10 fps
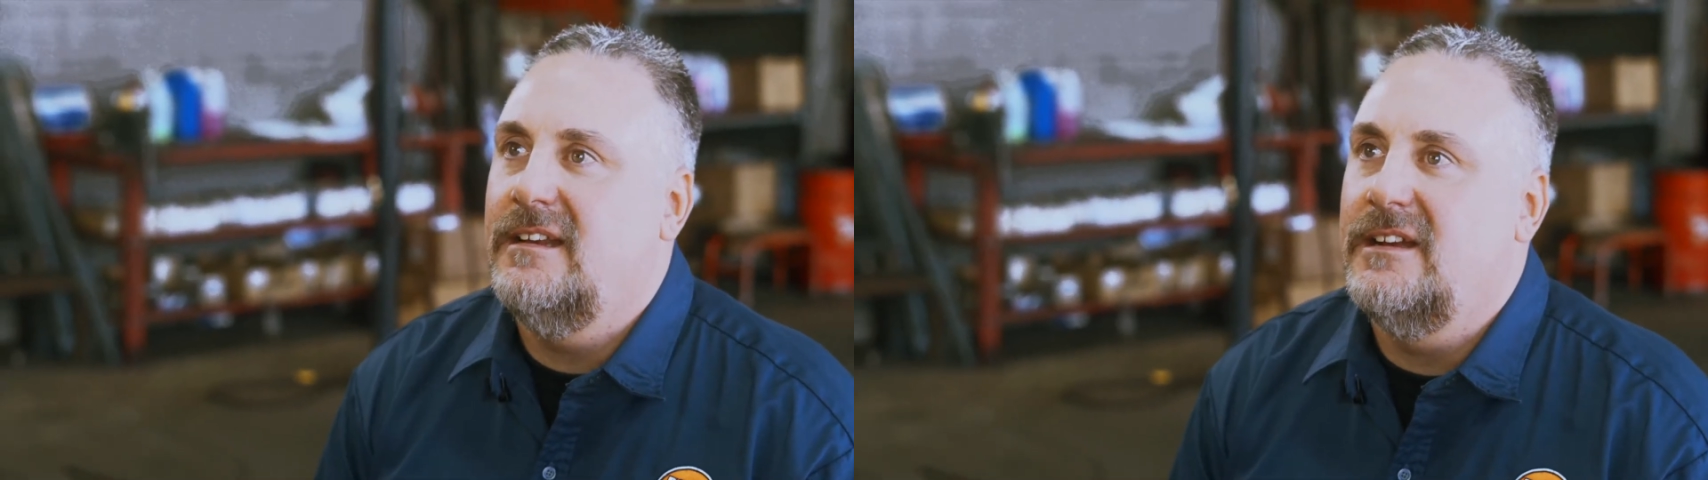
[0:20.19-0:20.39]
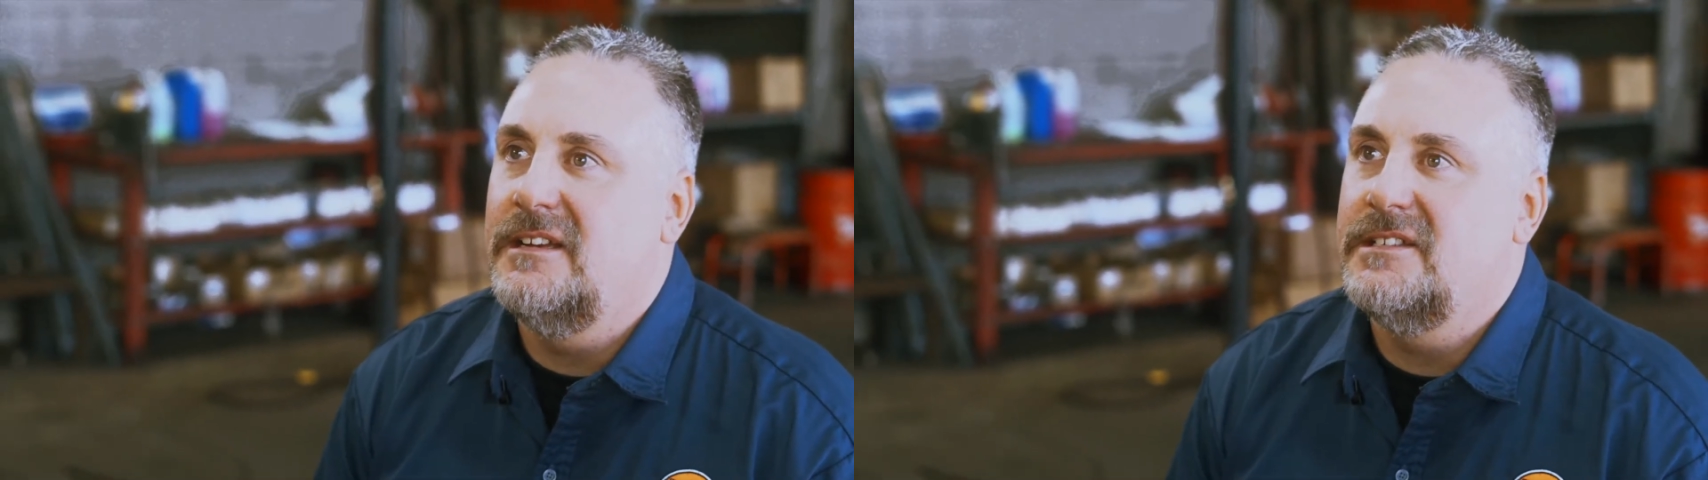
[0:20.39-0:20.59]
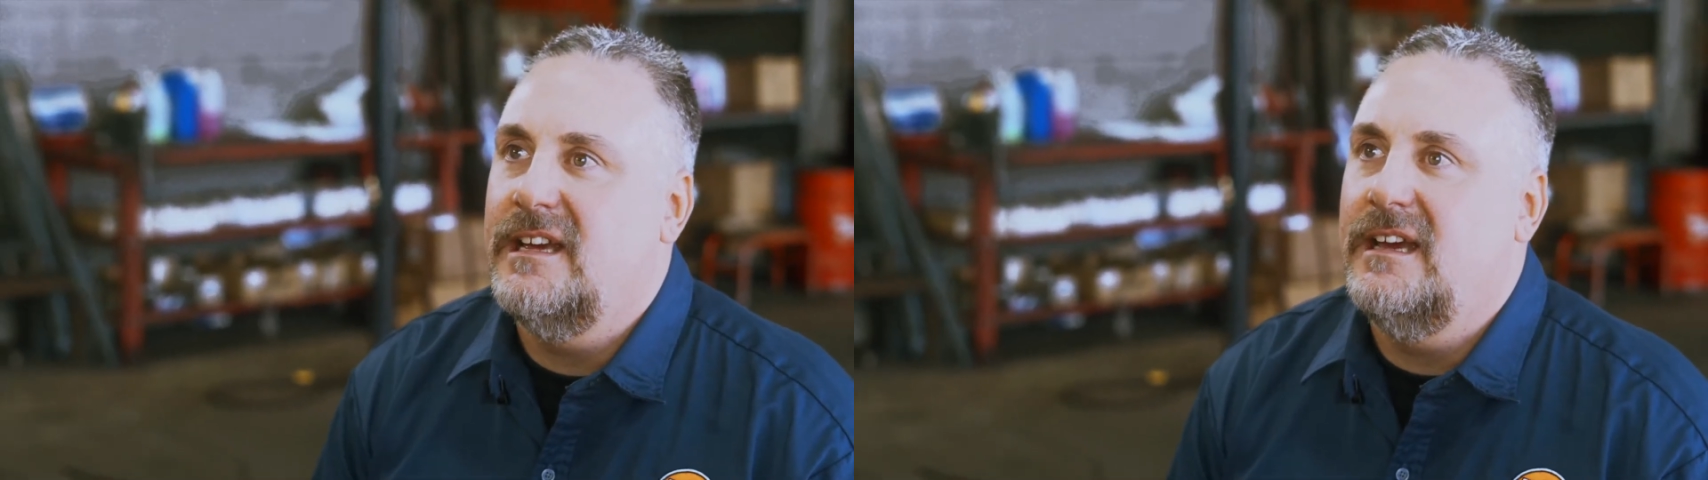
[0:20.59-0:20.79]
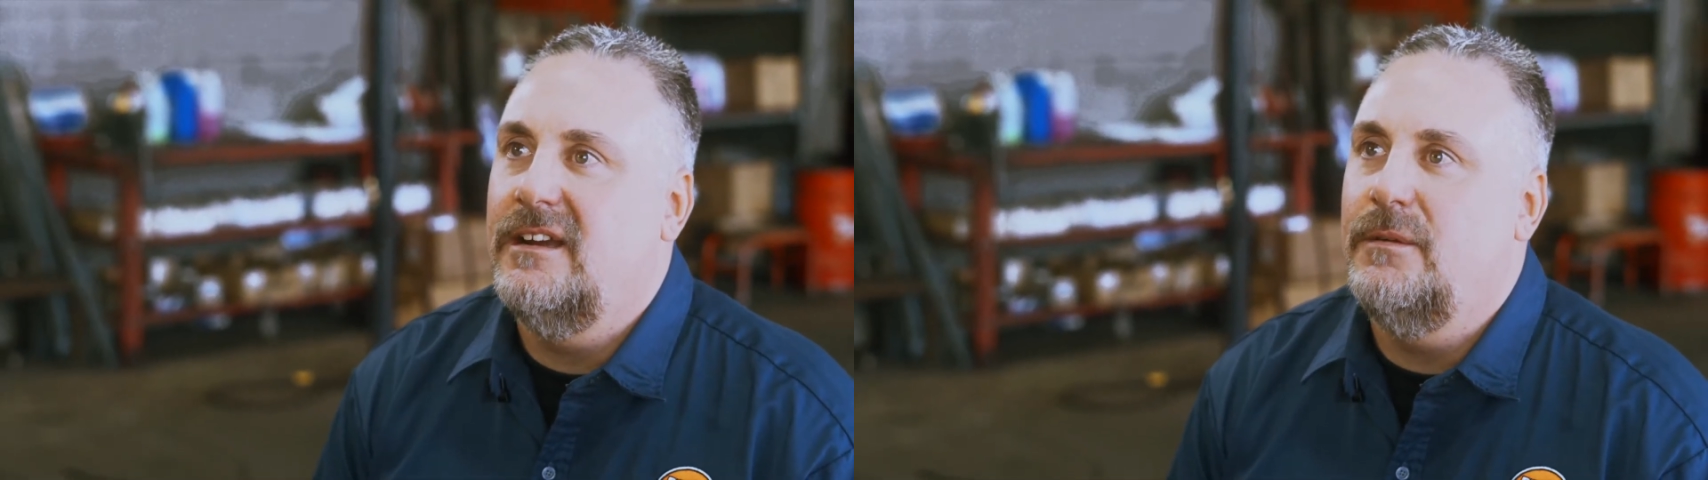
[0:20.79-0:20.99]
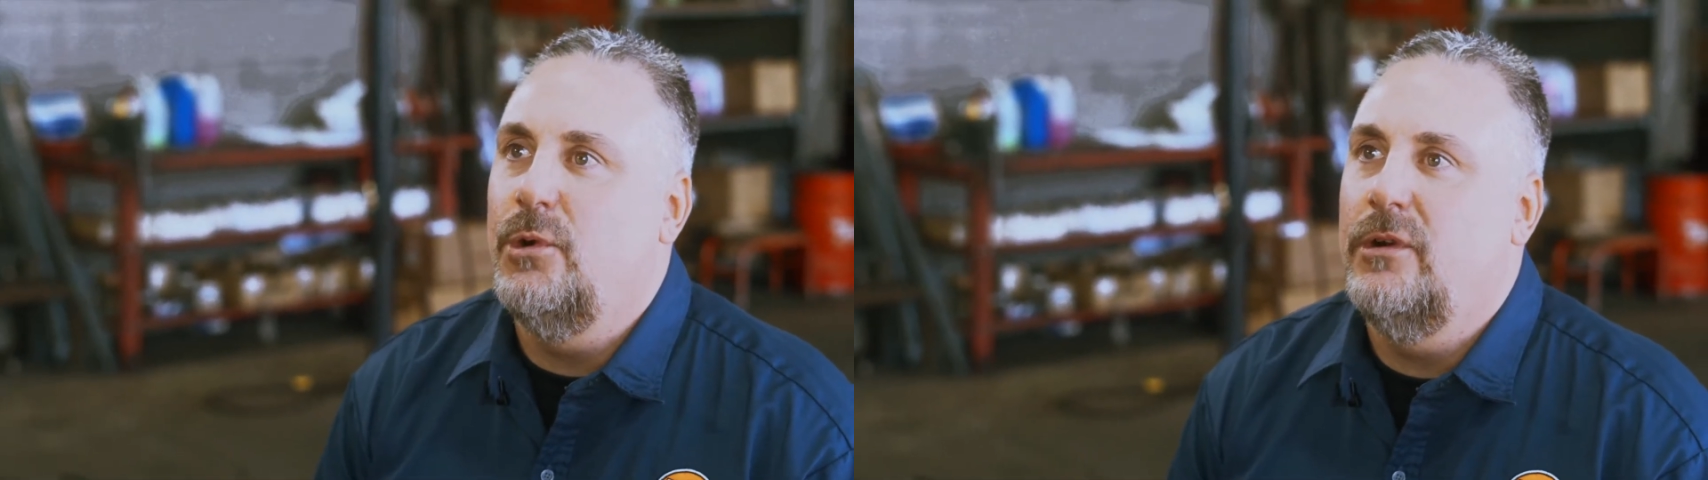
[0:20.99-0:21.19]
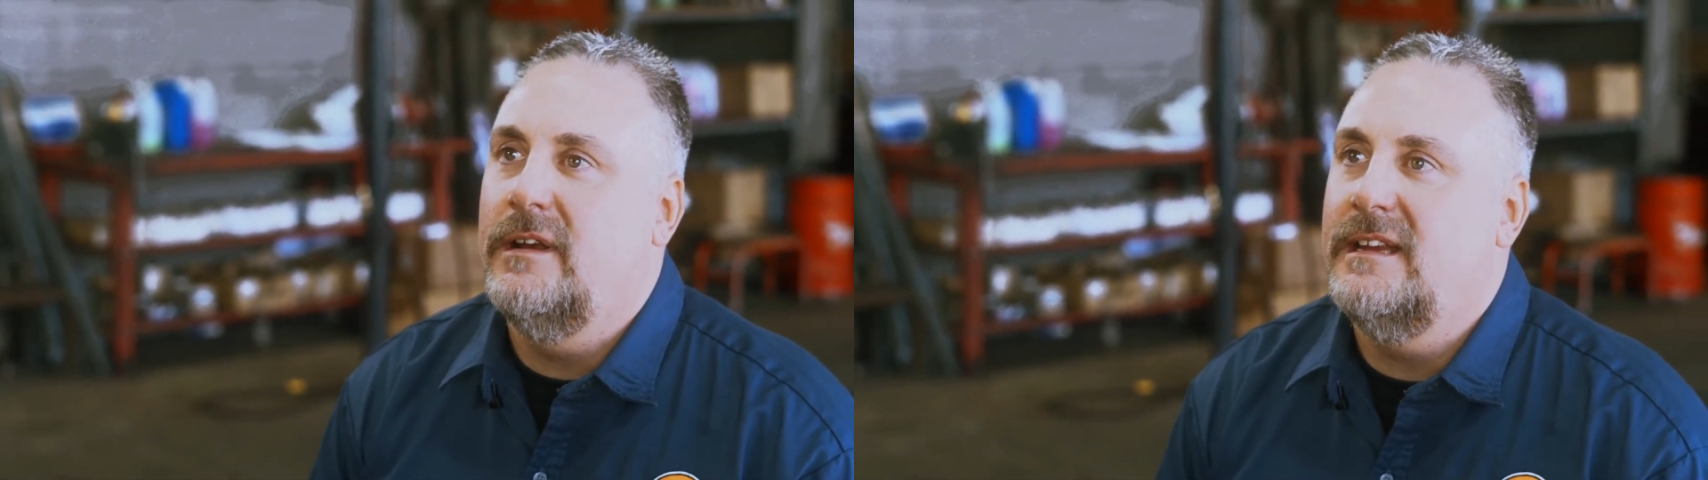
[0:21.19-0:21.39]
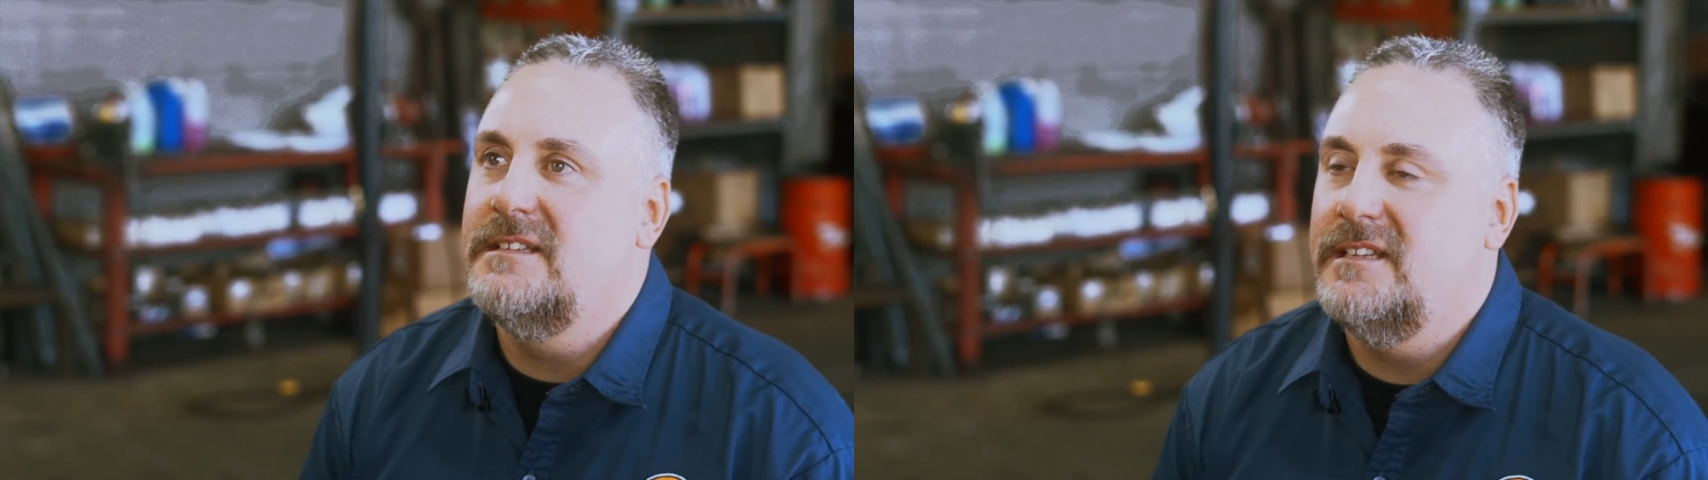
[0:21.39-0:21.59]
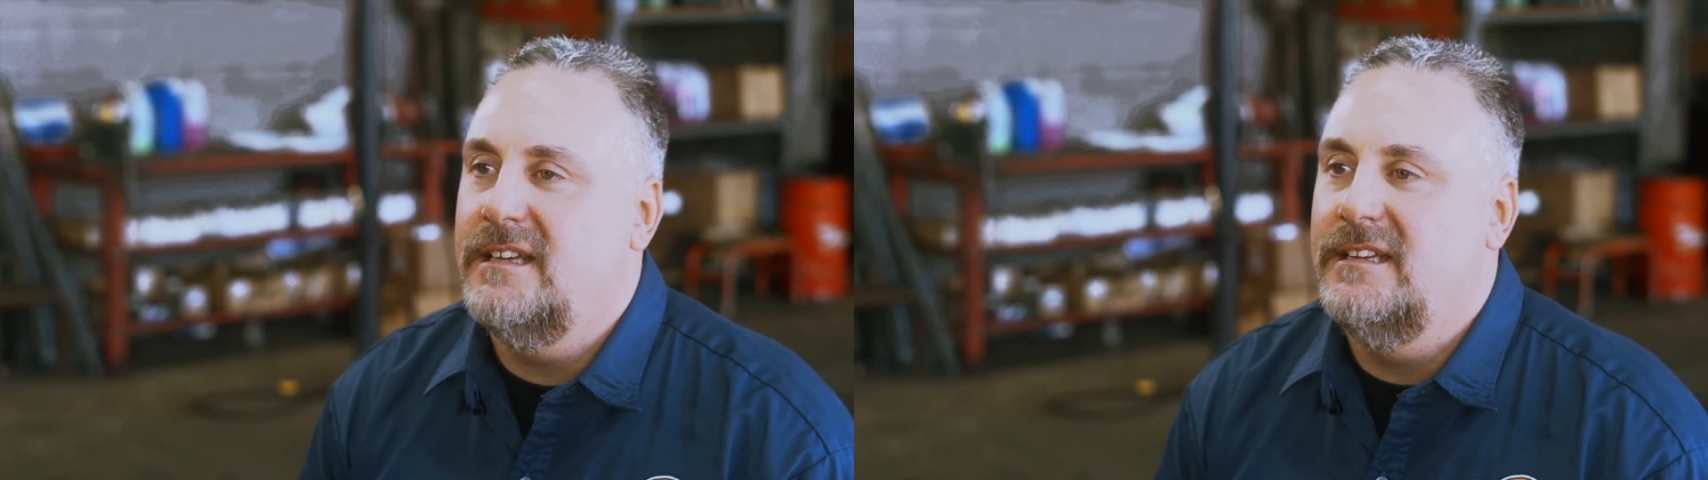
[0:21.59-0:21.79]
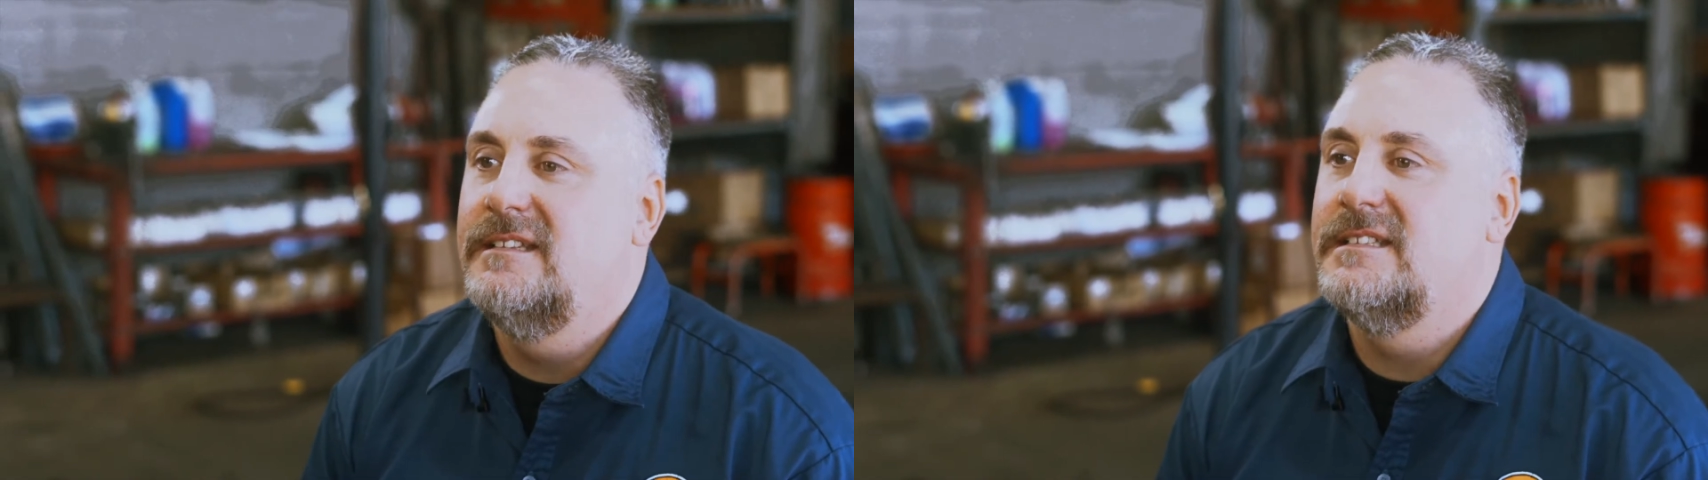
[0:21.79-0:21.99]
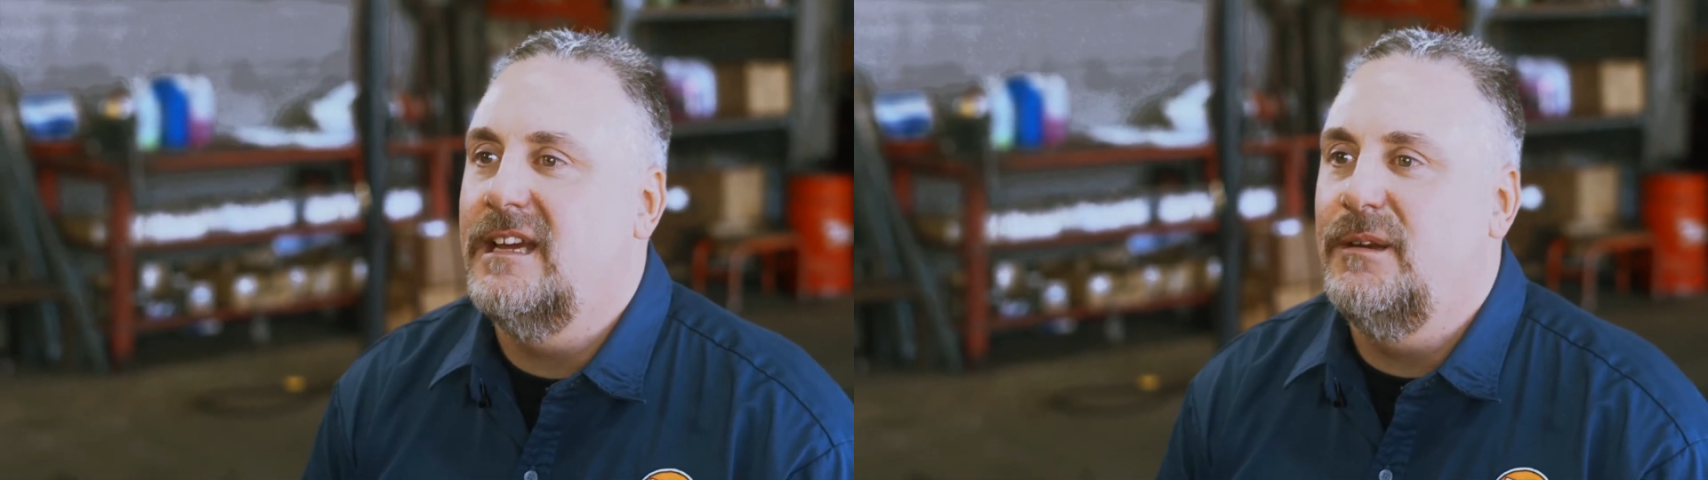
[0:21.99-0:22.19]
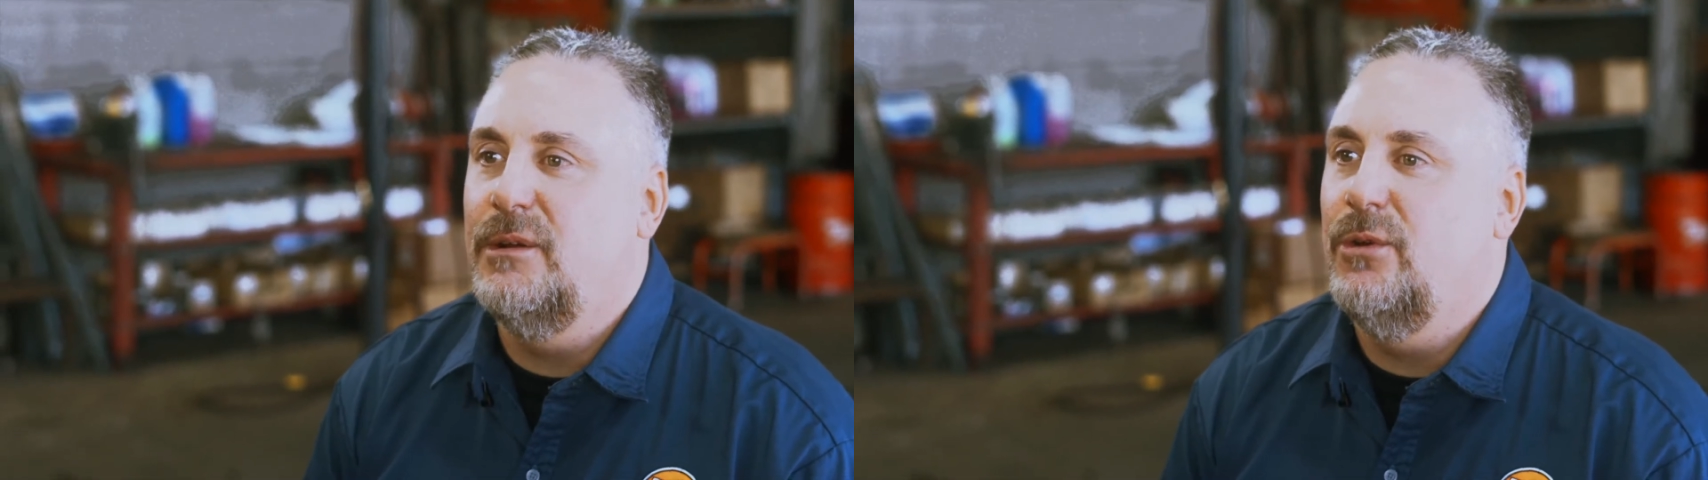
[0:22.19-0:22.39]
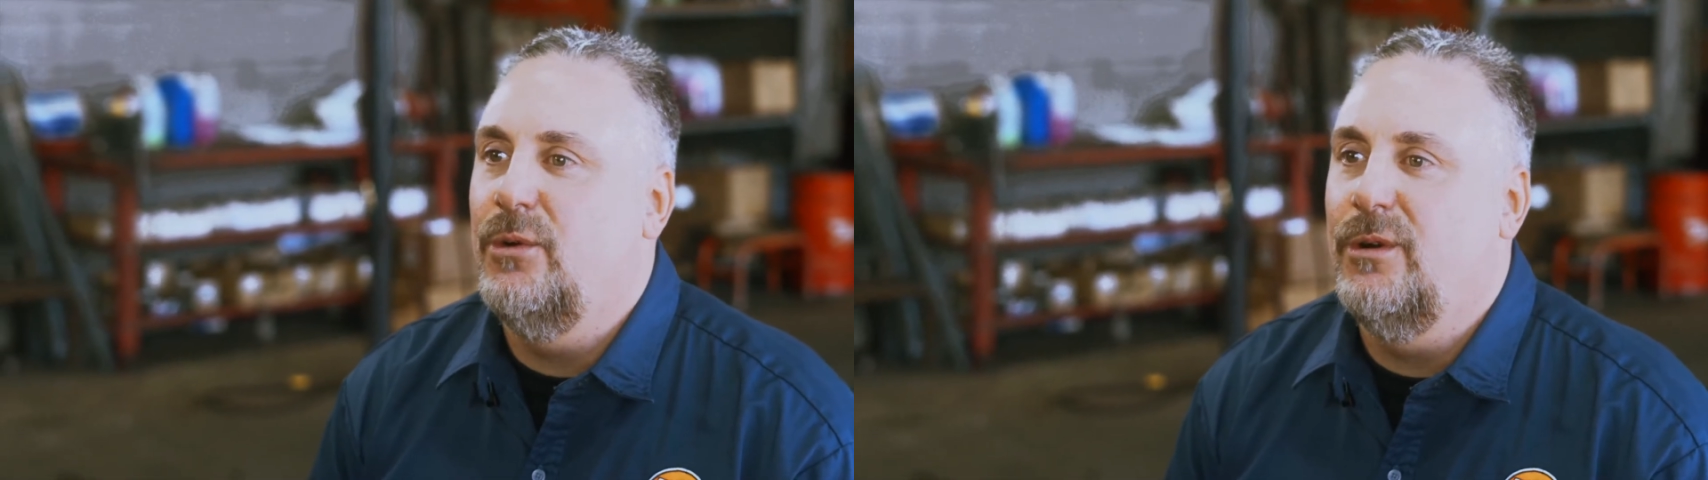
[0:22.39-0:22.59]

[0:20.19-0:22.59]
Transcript: on a Saturday morning, he said, it's time to go to